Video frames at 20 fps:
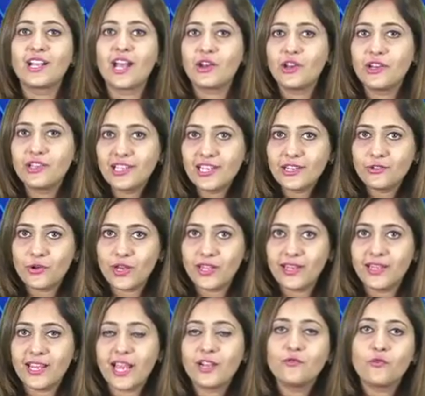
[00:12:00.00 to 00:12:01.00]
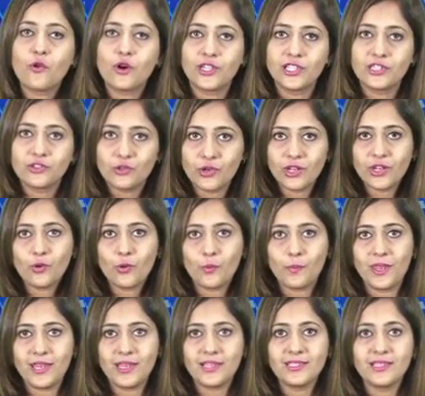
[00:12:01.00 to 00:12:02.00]
currently trading at 43
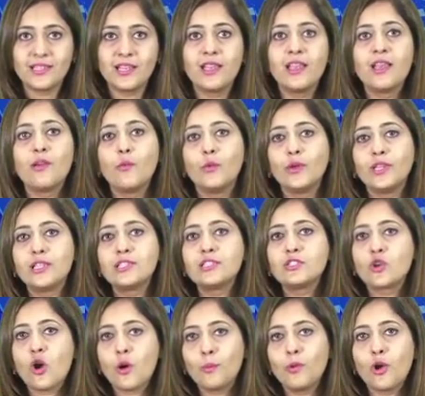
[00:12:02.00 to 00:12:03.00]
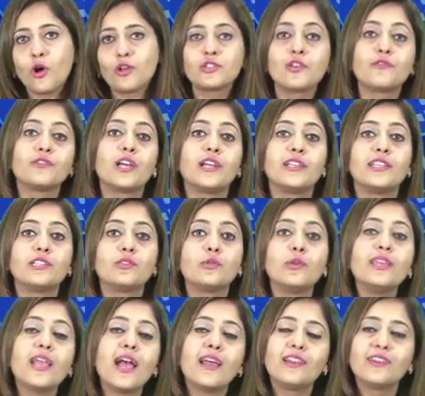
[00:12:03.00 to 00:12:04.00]
rupees within stop loss of
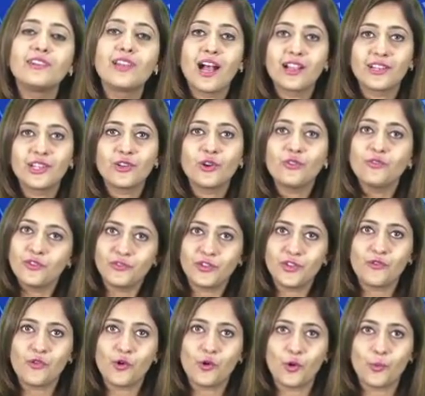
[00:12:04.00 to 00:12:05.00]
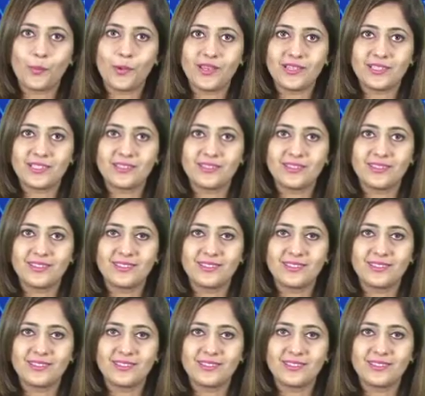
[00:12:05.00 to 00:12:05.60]
33 and a target of 54 rupees.